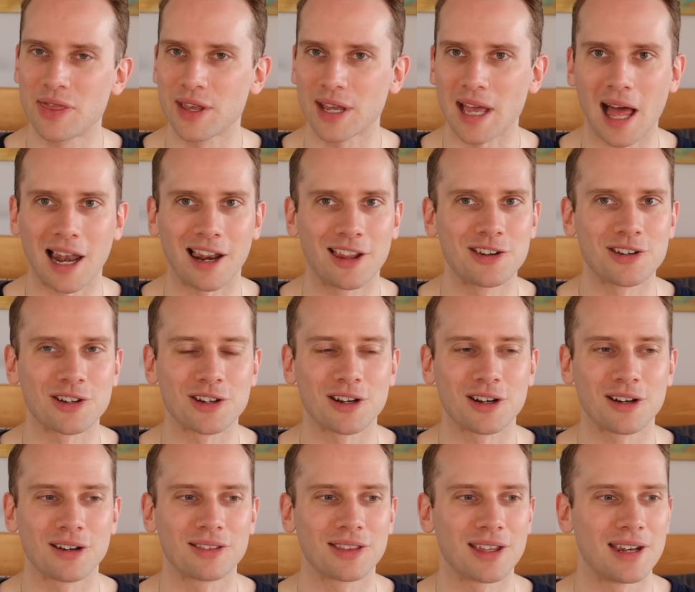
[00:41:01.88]
the
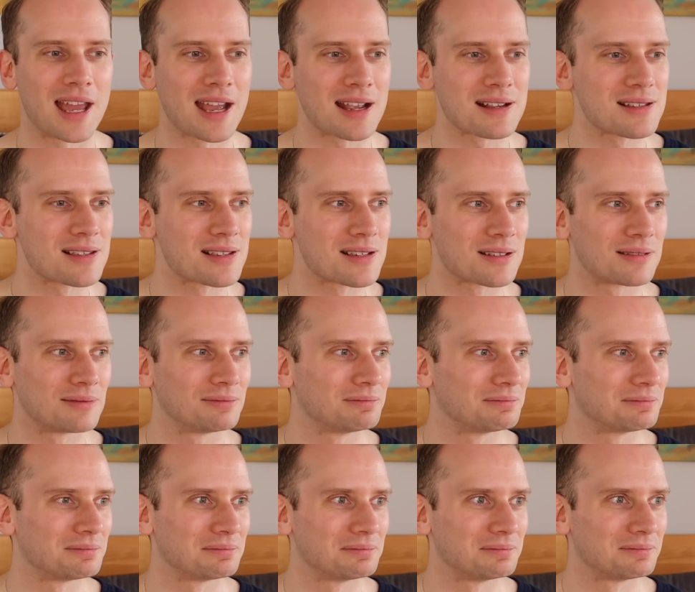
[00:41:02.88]
calendar. The next
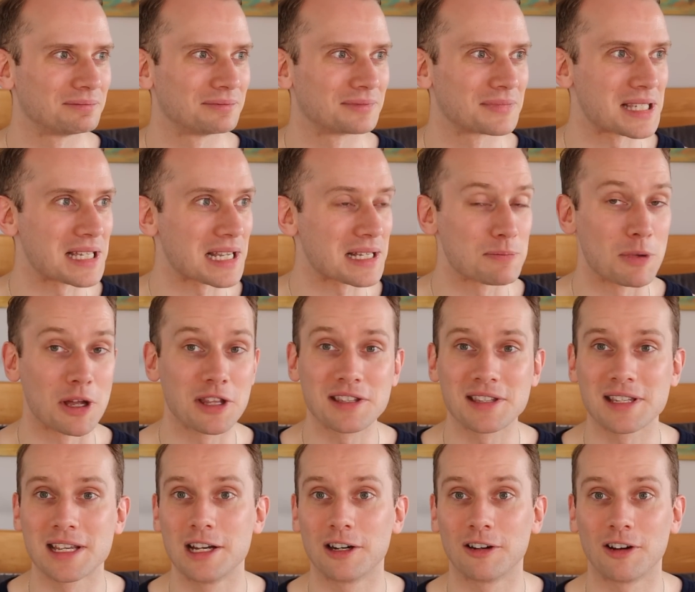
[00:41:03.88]
6
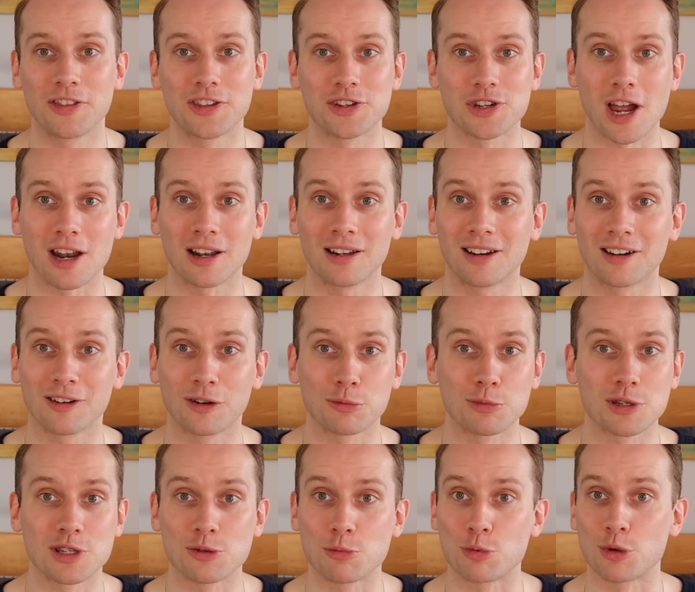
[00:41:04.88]
months here on the channel are going to
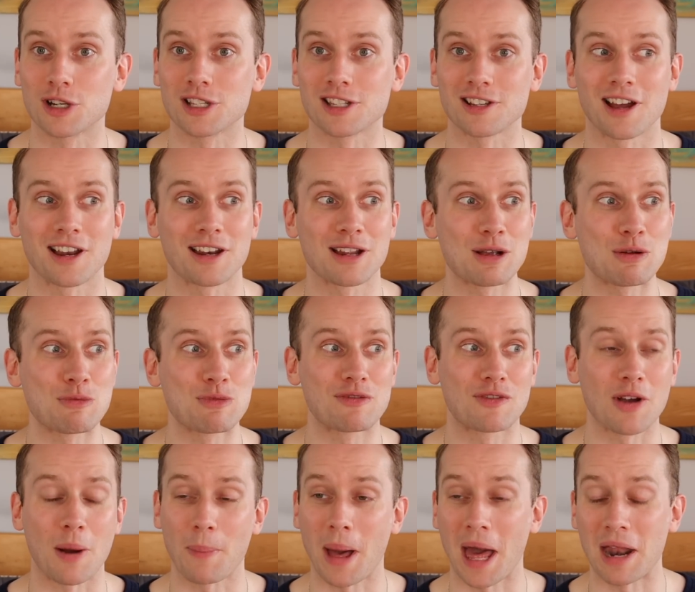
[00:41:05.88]
be super exciting. We've
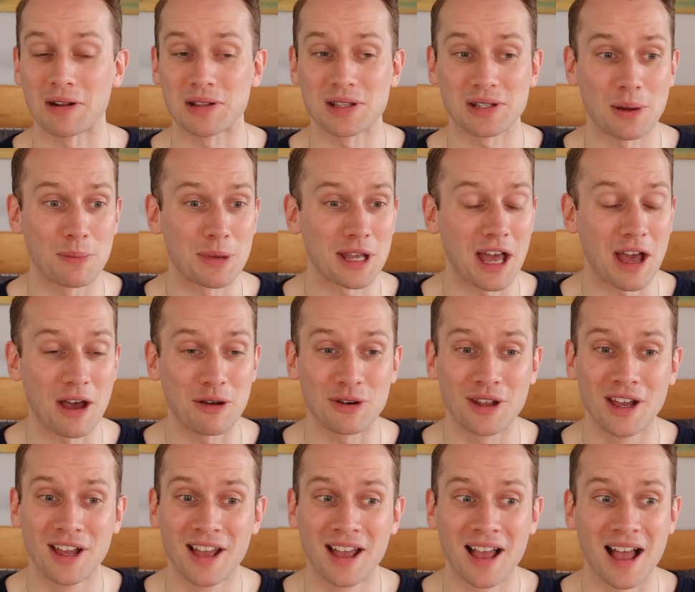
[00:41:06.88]
got patterns coming out.
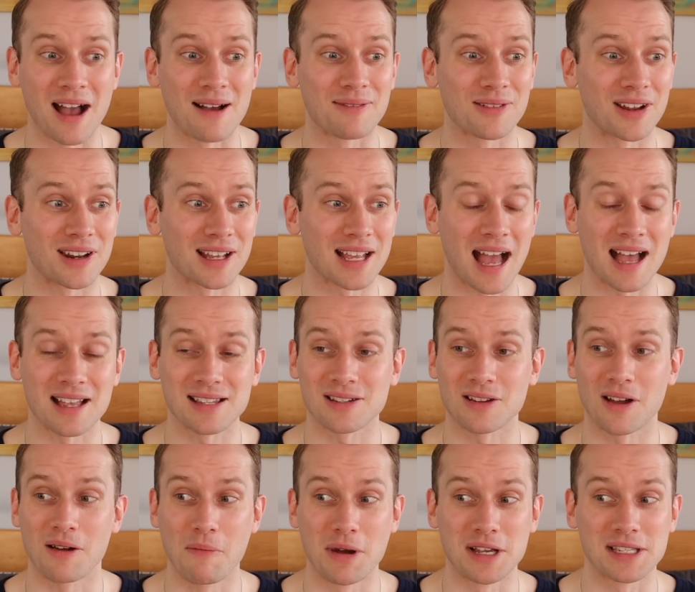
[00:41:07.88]
I've got to cast
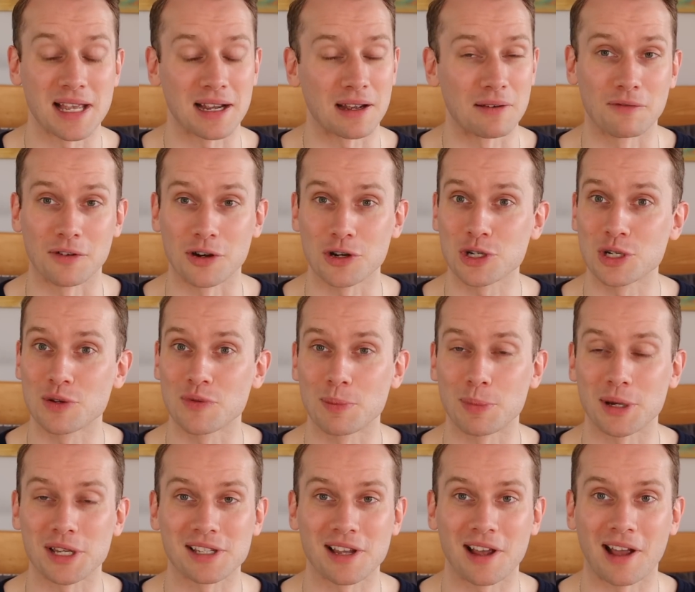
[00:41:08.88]
on my second version of the
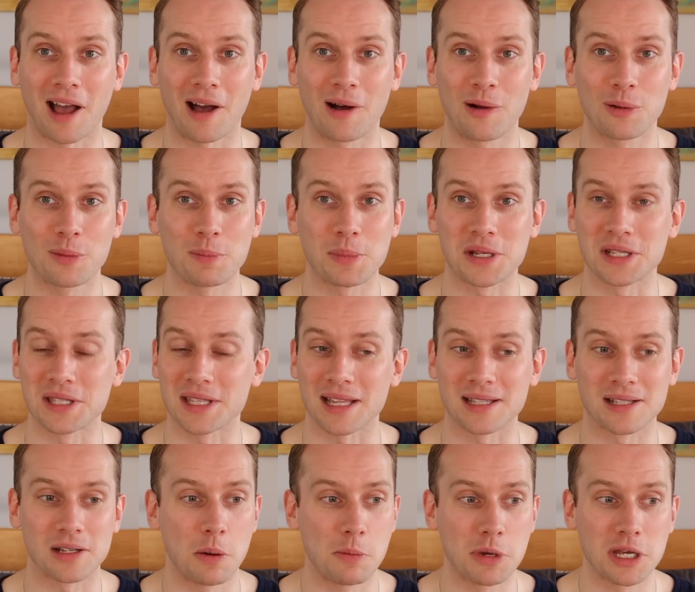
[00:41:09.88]
busket cowl because
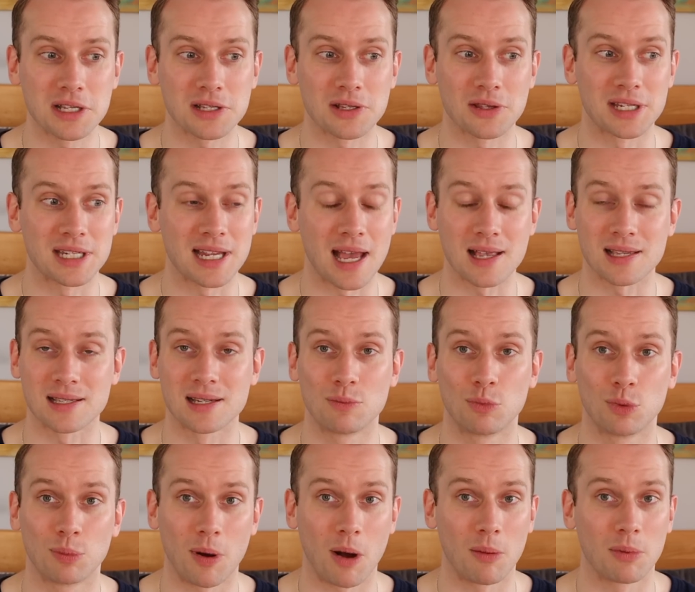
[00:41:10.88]
that's coming. So the test knit
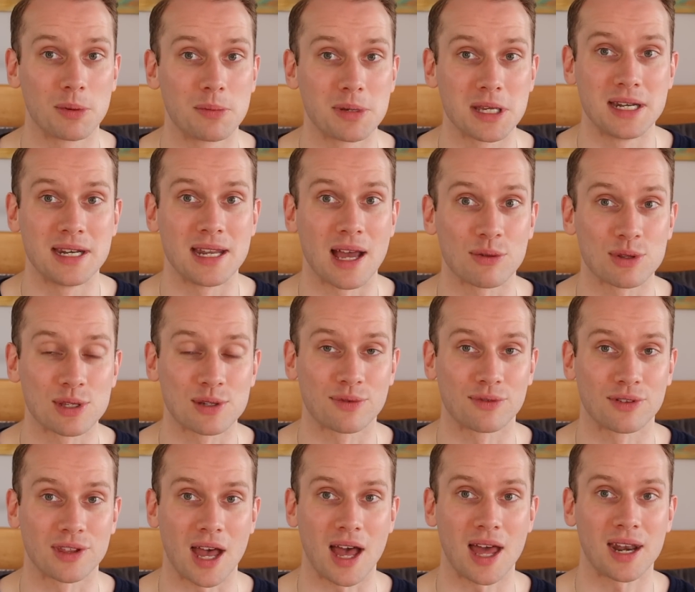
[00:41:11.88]
will probably be announced
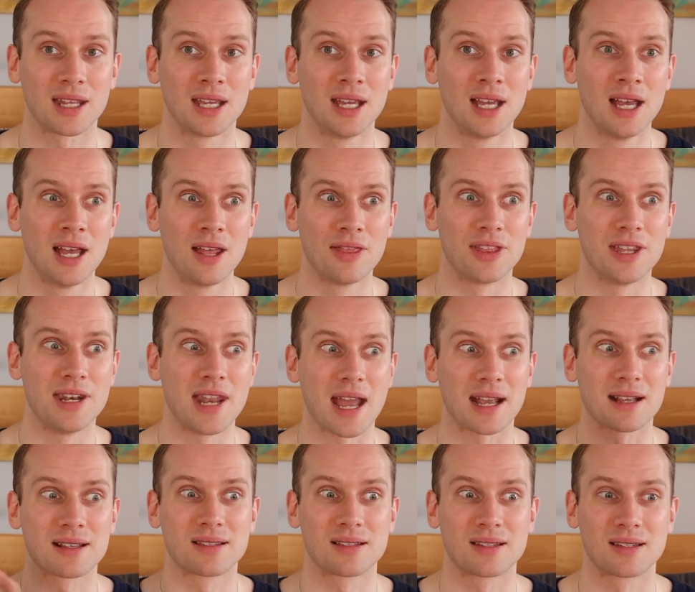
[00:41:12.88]
for that the
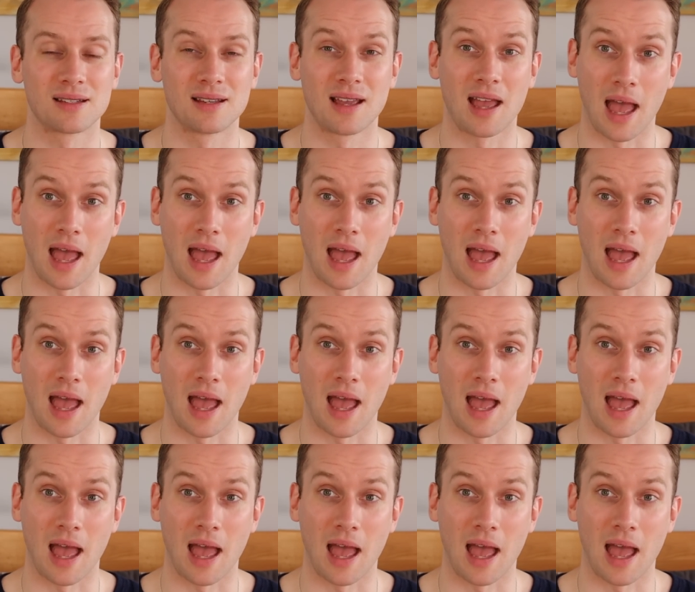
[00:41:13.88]
next